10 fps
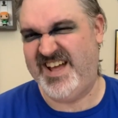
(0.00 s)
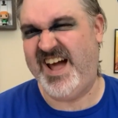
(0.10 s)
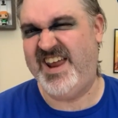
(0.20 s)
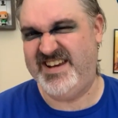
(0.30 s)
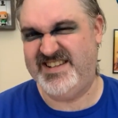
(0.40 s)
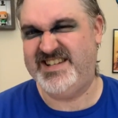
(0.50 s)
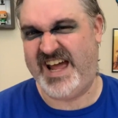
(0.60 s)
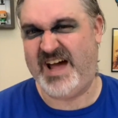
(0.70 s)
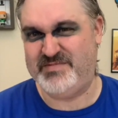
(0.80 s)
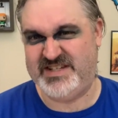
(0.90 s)
I didn't
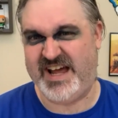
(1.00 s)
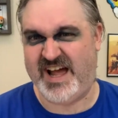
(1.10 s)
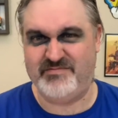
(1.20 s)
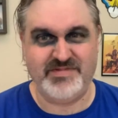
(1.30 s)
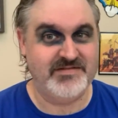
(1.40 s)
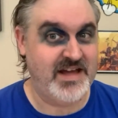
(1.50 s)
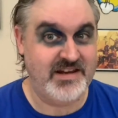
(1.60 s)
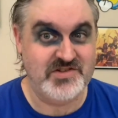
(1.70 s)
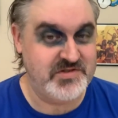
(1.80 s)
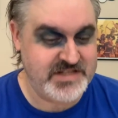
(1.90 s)
tap, tap. I
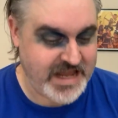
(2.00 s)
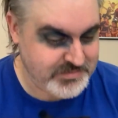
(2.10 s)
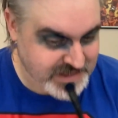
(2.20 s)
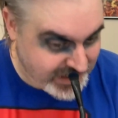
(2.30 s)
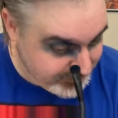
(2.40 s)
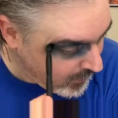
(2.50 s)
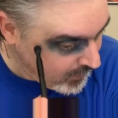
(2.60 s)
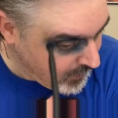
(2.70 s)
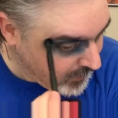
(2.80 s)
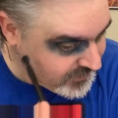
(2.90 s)
didn't do a tap, tap.
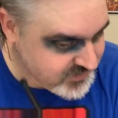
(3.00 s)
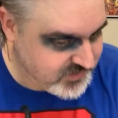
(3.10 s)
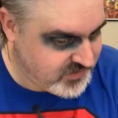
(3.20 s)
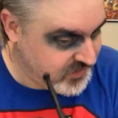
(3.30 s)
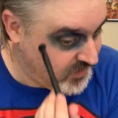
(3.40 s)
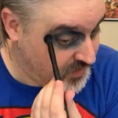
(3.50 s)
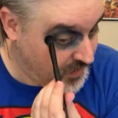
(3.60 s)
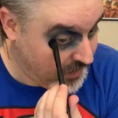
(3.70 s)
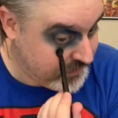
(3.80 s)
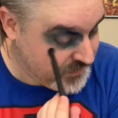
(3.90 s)
Good
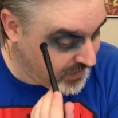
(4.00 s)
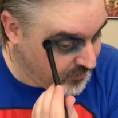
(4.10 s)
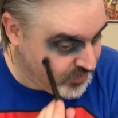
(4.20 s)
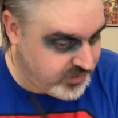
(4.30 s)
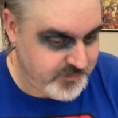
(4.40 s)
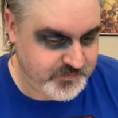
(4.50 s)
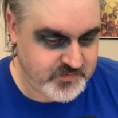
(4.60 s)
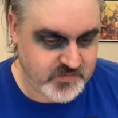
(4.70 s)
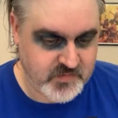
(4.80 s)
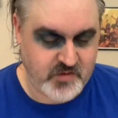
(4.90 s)
example
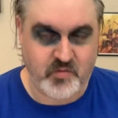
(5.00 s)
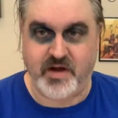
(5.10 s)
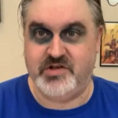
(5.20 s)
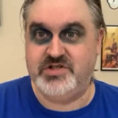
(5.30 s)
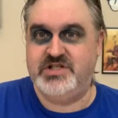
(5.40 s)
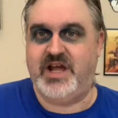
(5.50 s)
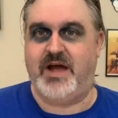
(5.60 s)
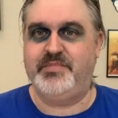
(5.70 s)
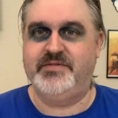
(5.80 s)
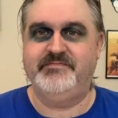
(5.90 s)
of why you should tap.